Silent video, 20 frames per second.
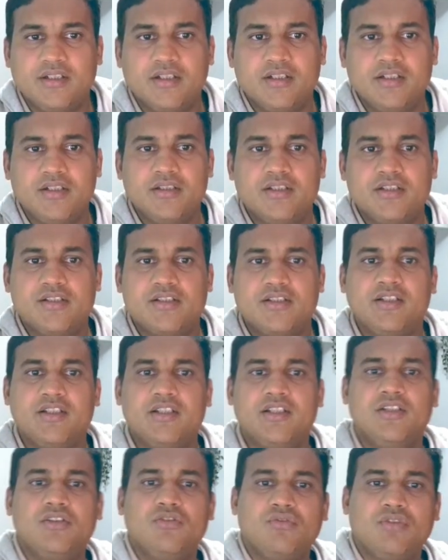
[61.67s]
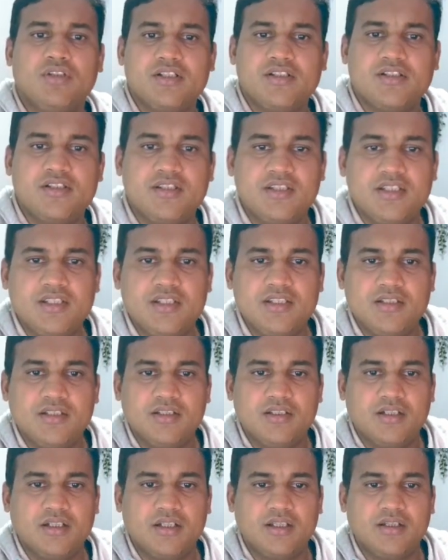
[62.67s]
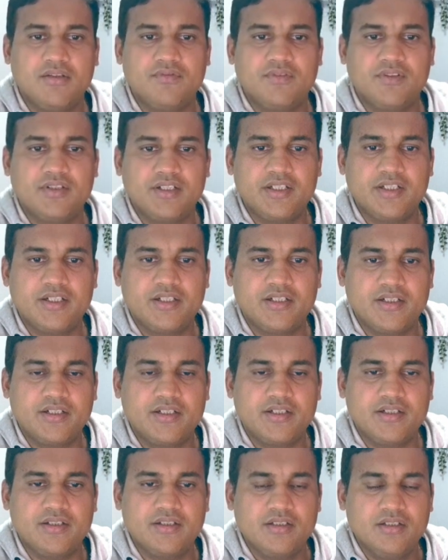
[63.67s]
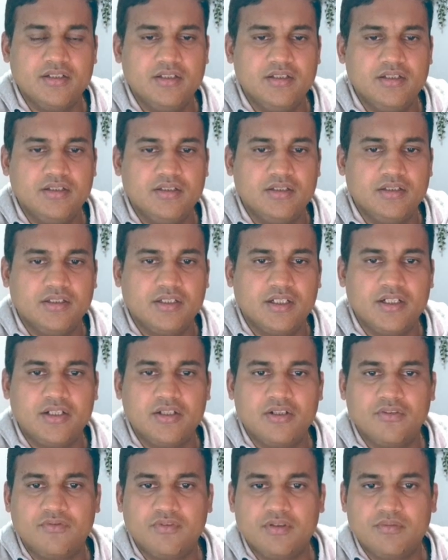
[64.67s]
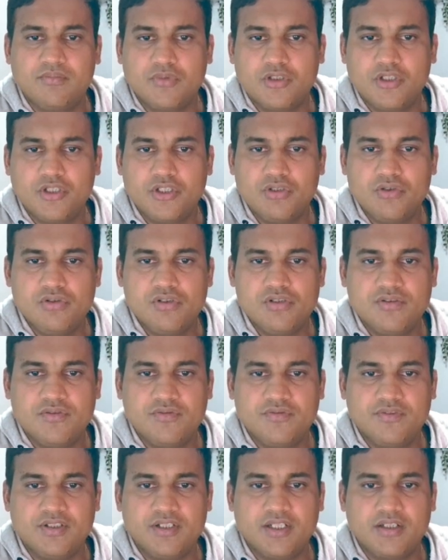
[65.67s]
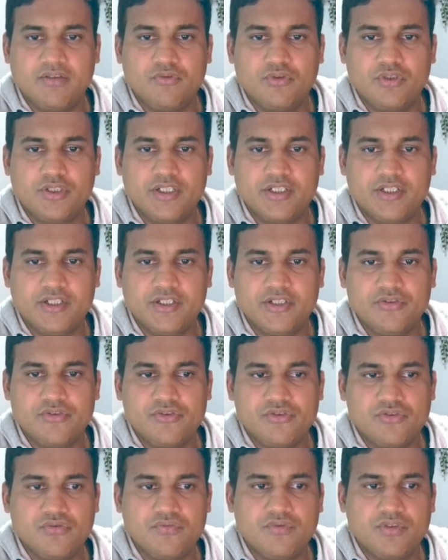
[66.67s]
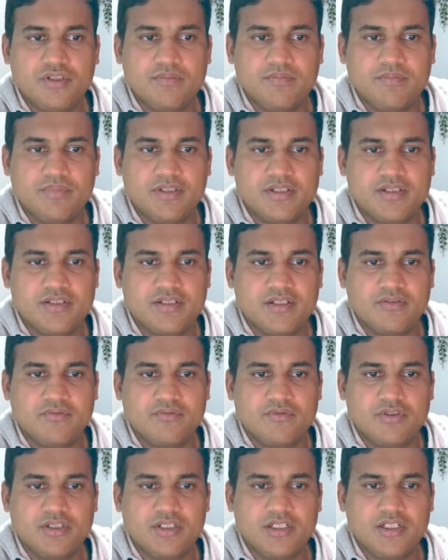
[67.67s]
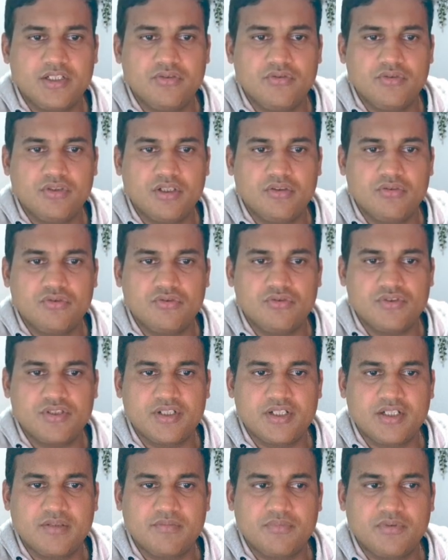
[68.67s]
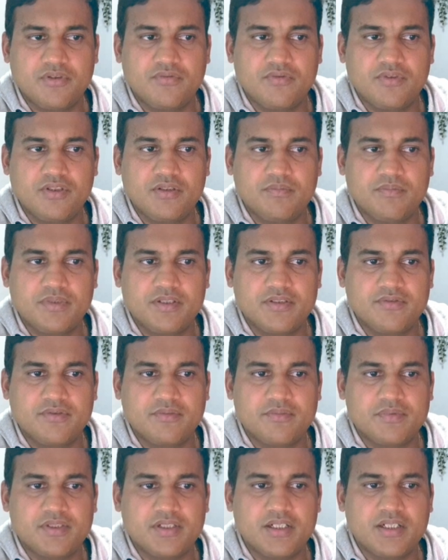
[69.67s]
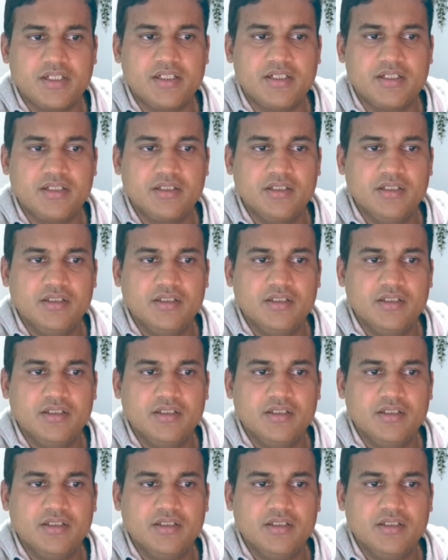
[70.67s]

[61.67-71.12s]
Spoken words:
and in the screen you can see I have created kind of a modules where I would introduce to WordPress. I would tell you how to set up your WordPress website,